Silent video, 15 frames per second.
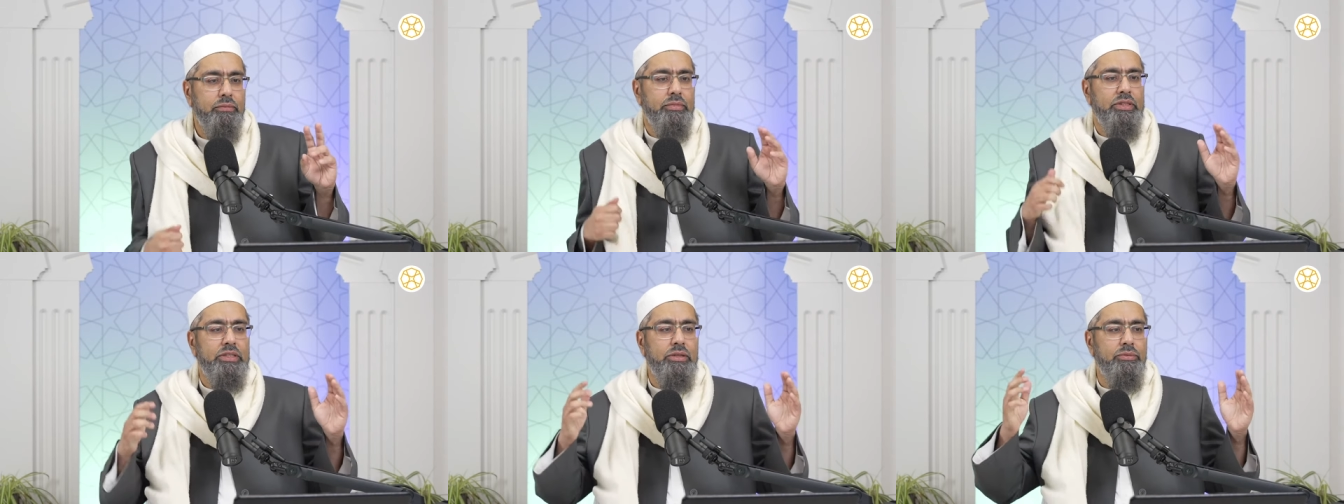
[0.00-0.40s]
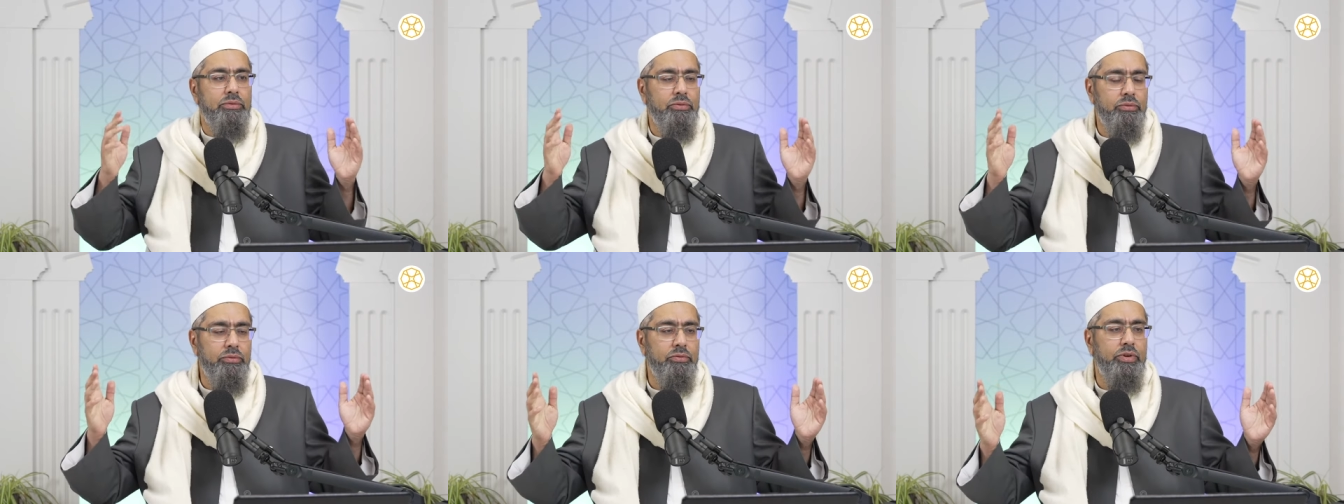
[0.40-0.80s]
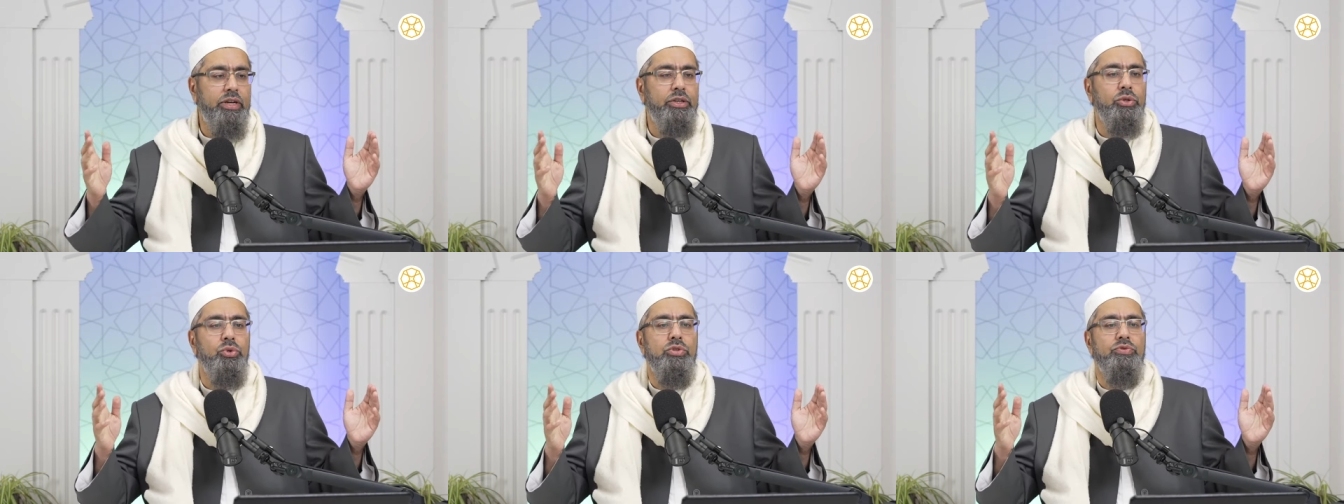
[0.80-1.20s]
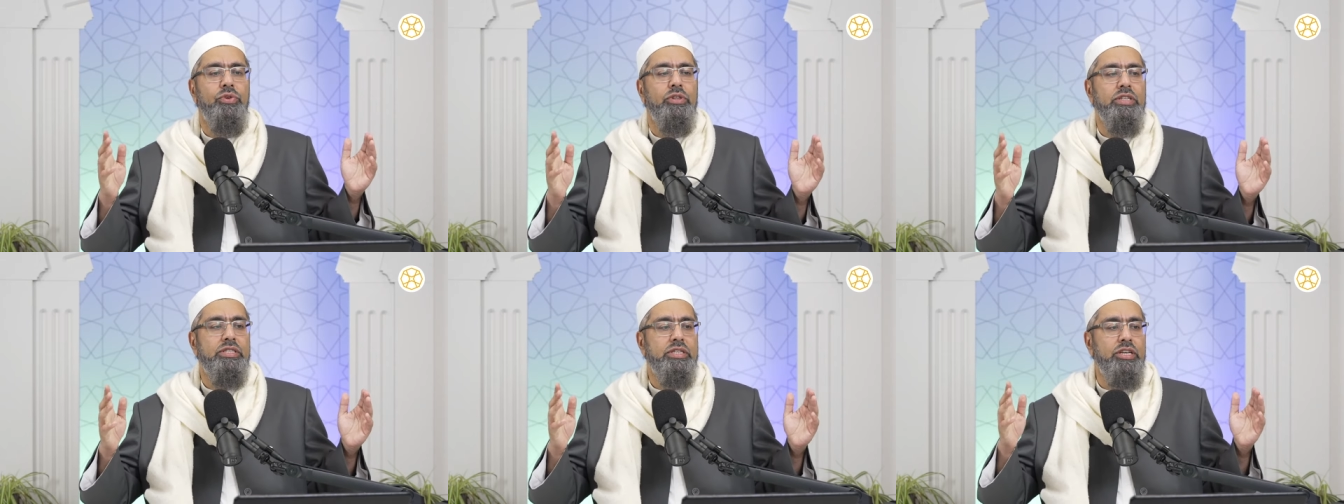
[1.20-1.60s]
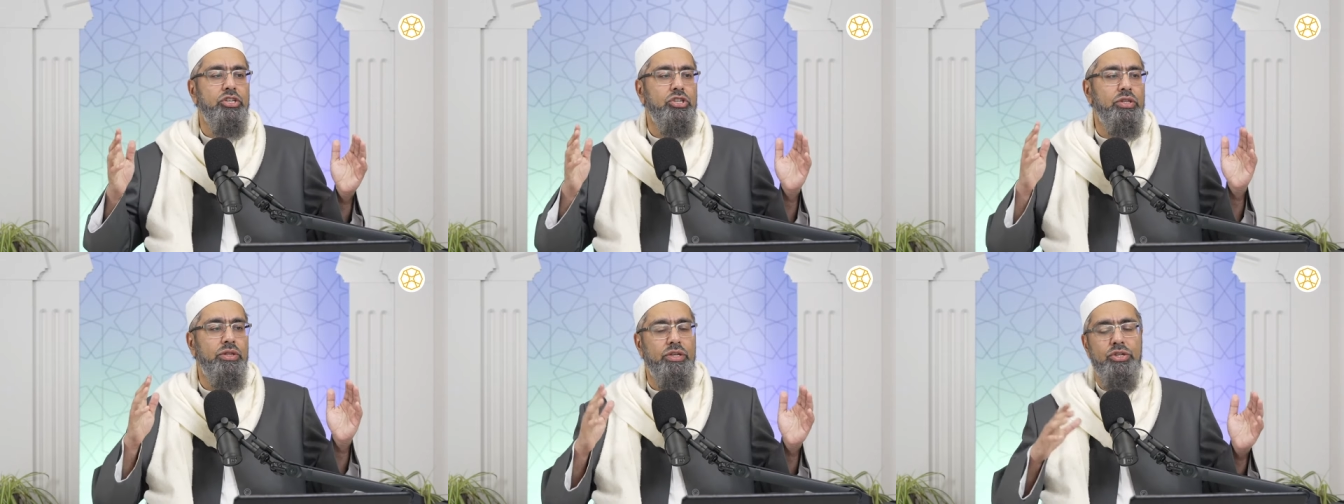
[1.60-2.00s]
It's a very useful
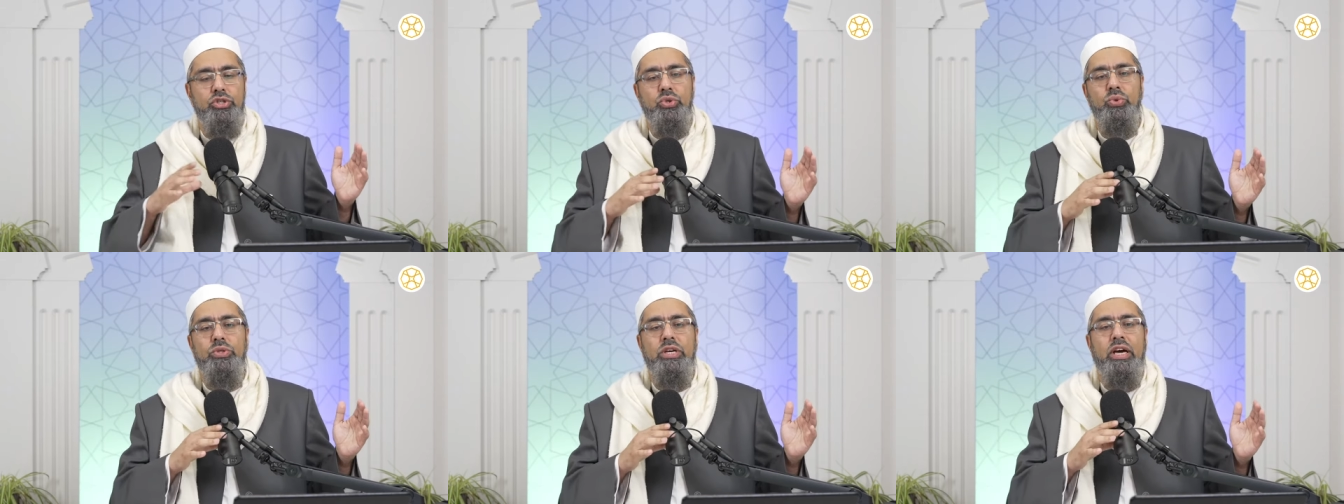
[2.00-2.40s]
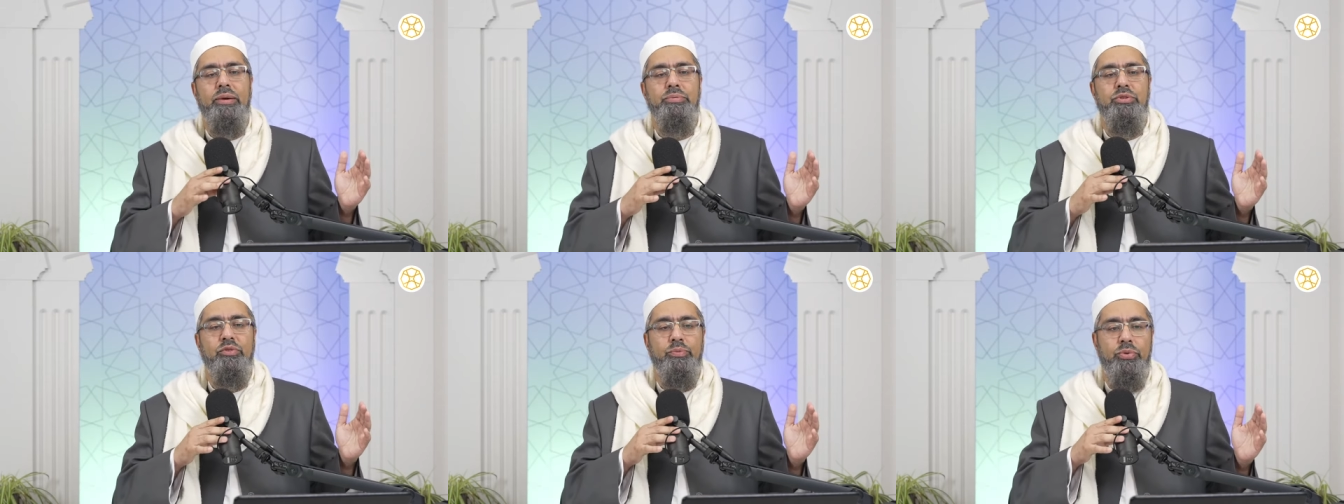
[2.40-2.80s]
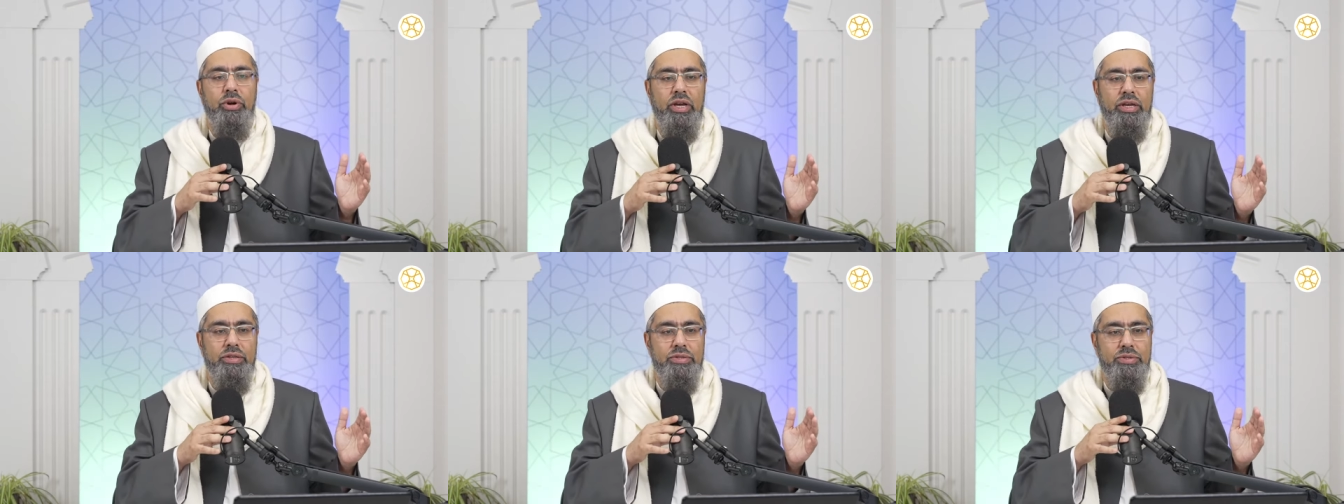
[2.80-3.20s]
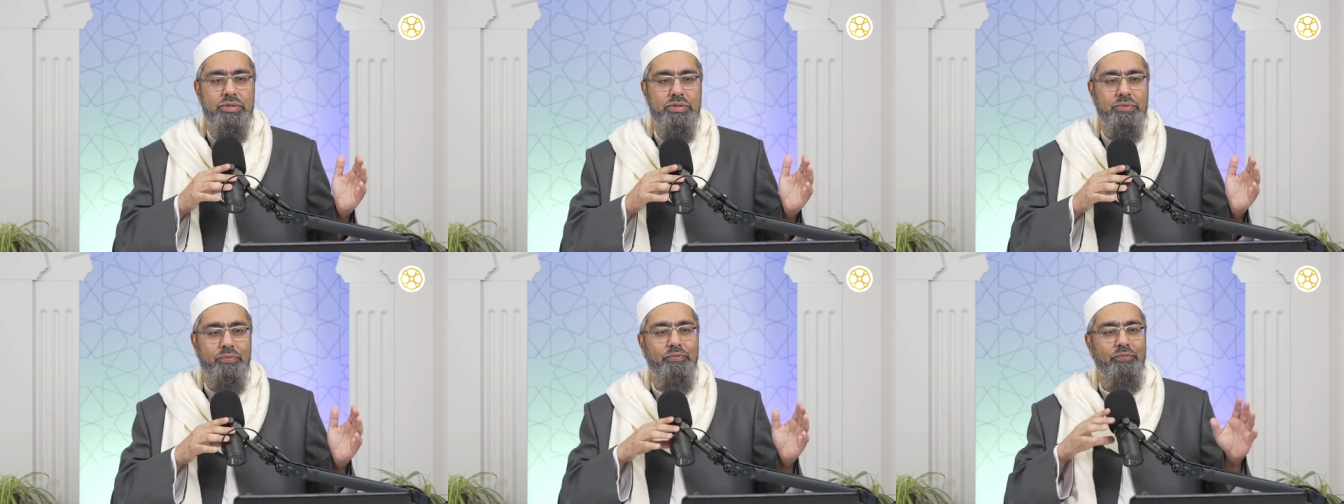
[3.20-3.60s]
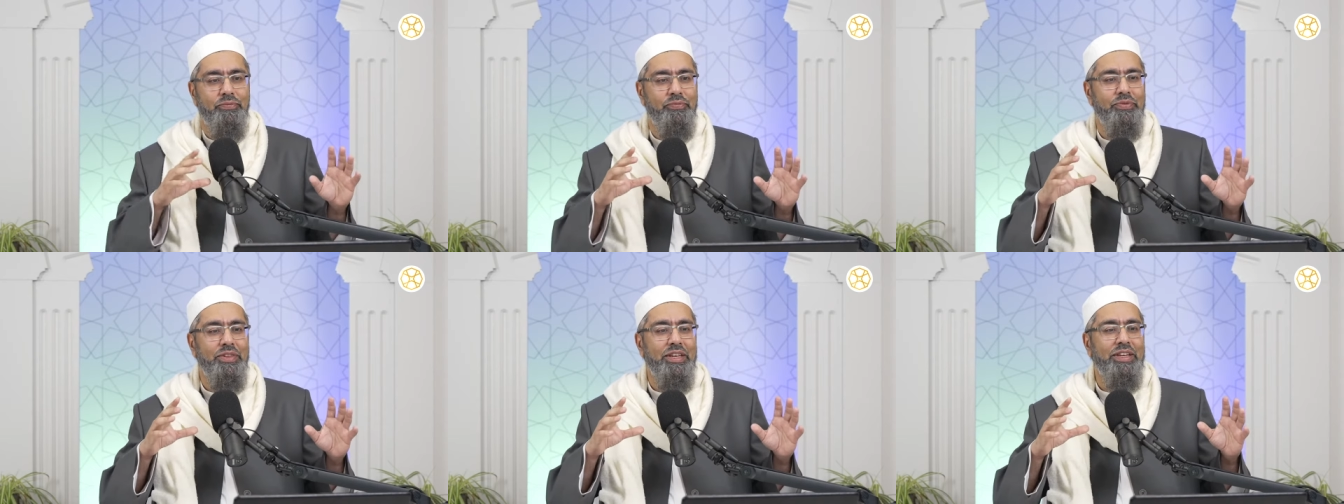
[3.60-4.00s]
distinction. There's two types of praise
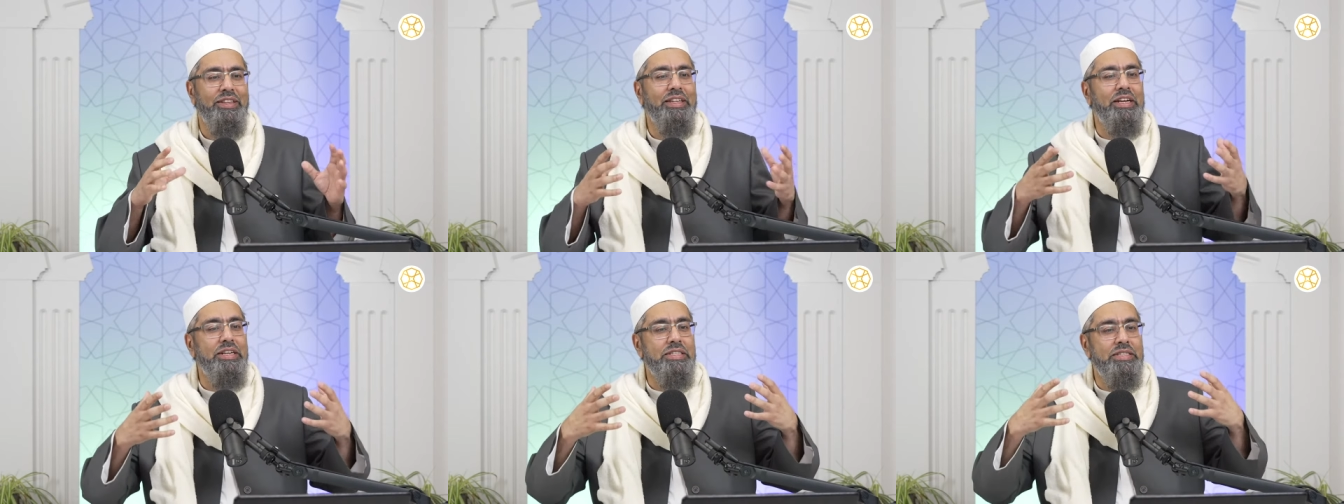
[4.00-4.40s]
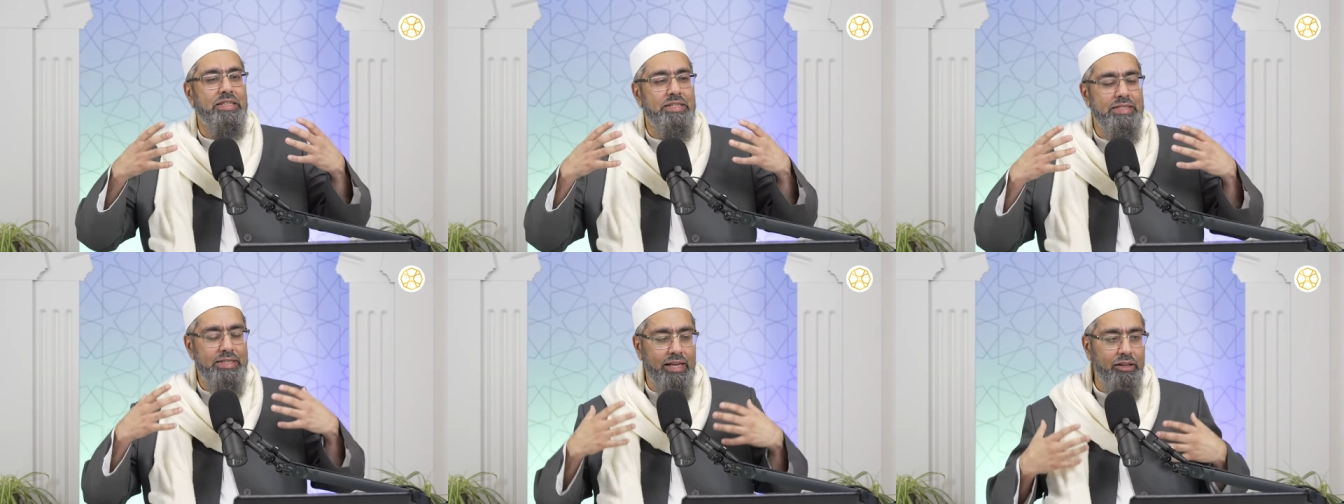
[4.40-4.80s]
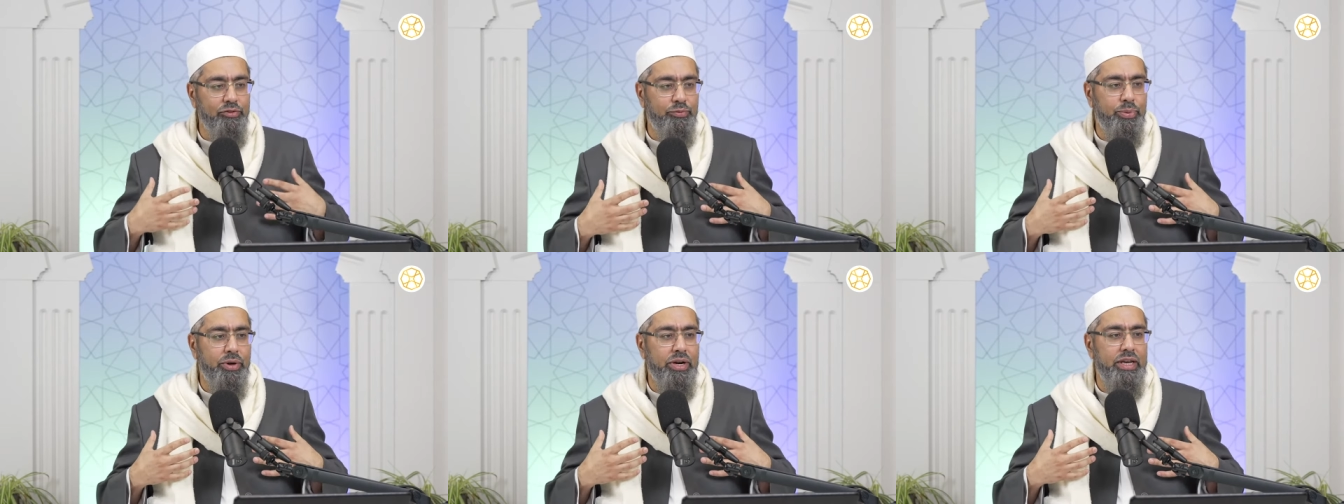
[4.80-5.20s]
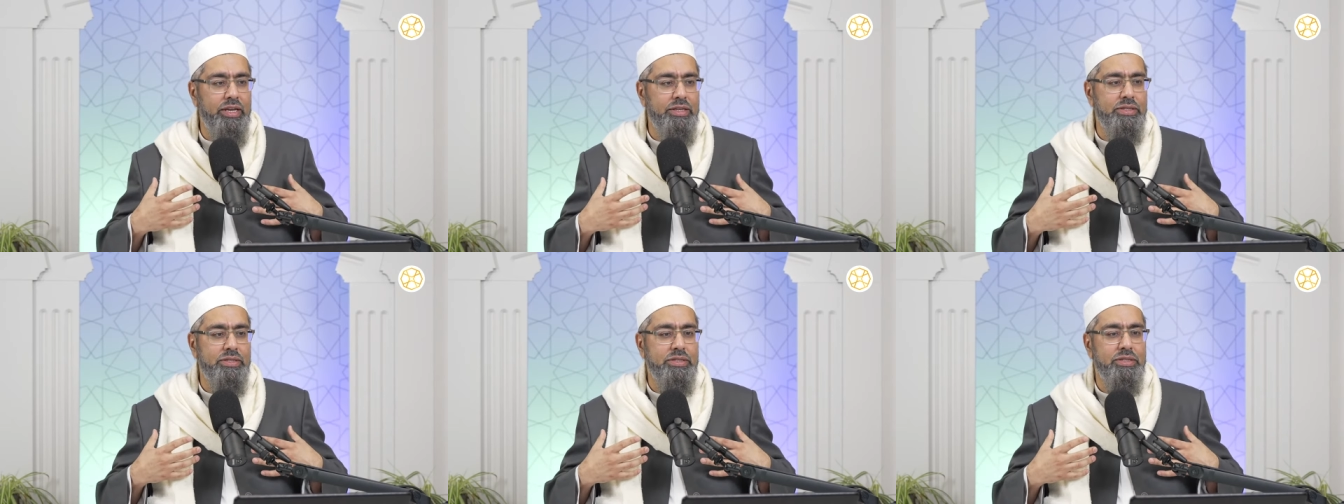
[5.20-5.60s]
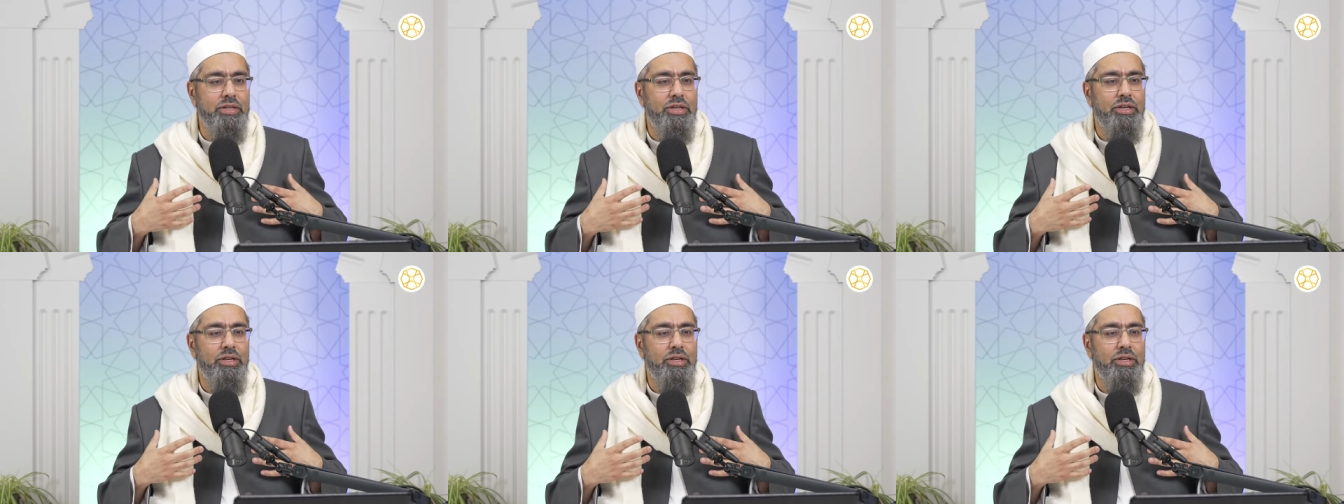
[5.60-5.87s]
there's self praise,